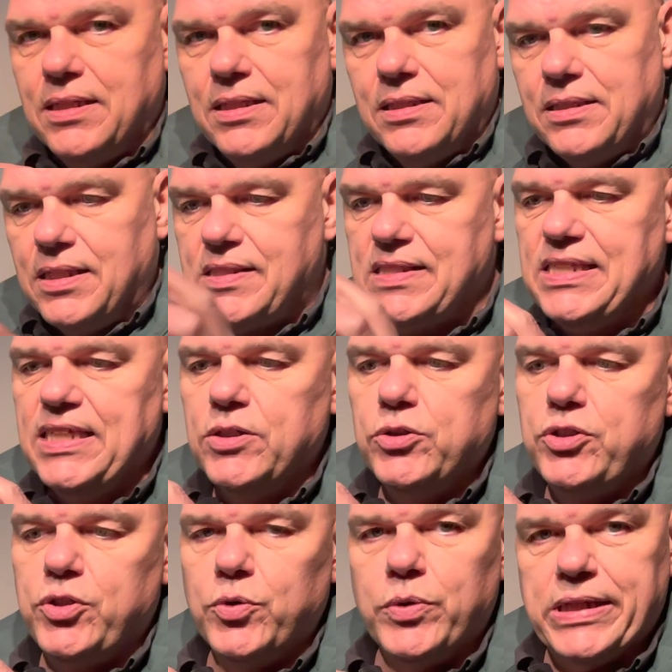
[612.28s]
the
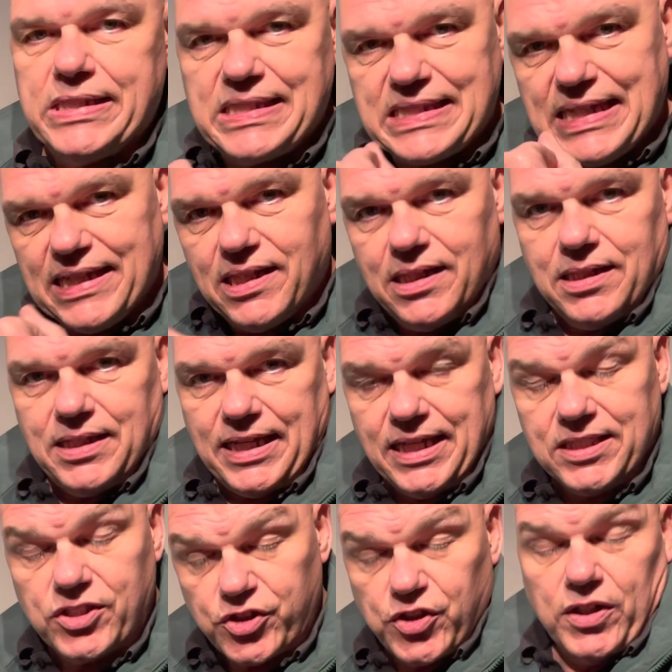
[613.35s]
CO2 is still
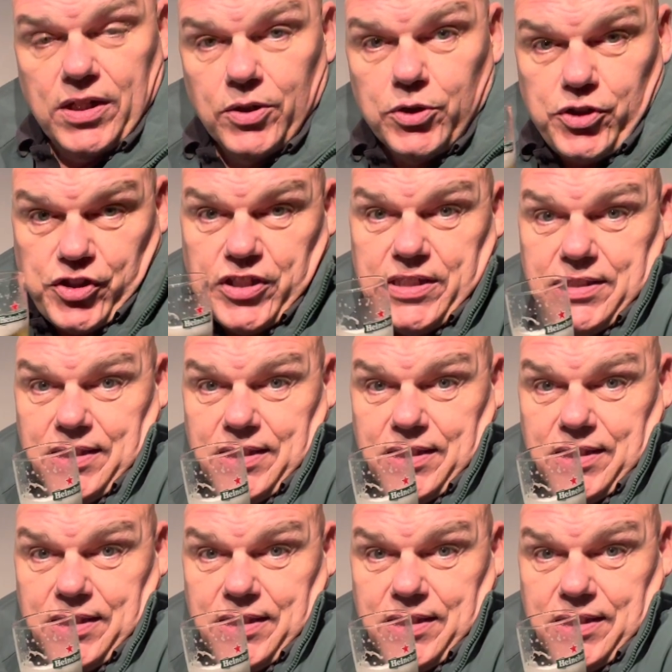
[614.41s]
in solution,